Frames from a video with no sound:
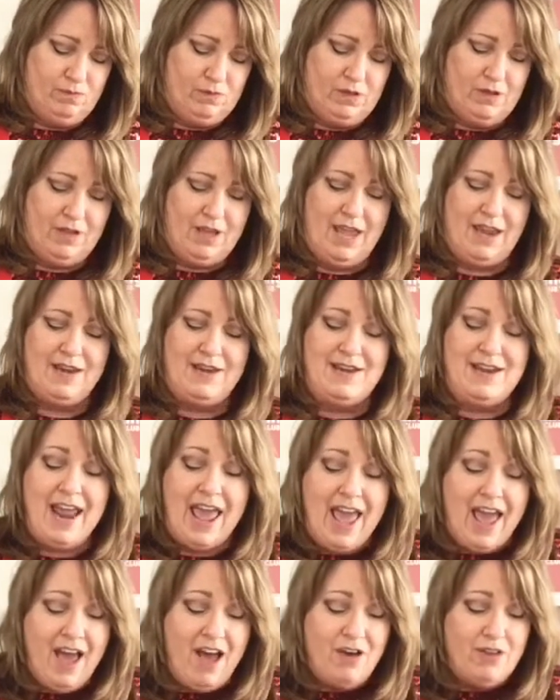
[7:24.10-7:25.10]
Okay,
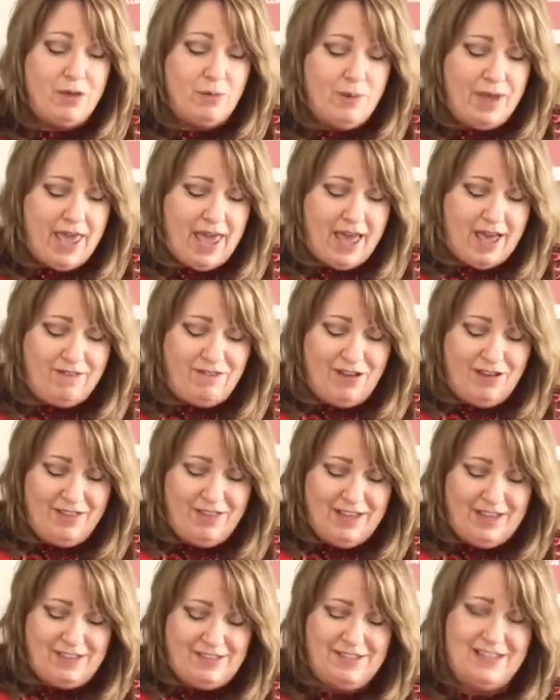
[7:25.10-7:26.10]
now that we have all
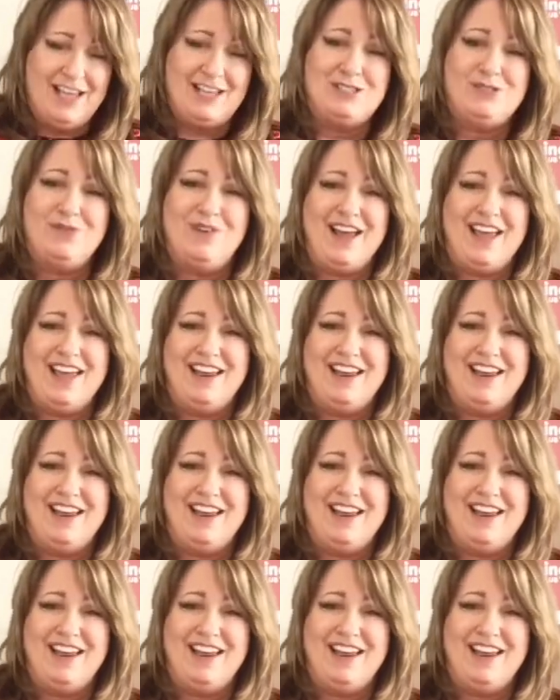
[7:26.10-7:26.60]
this, guess what?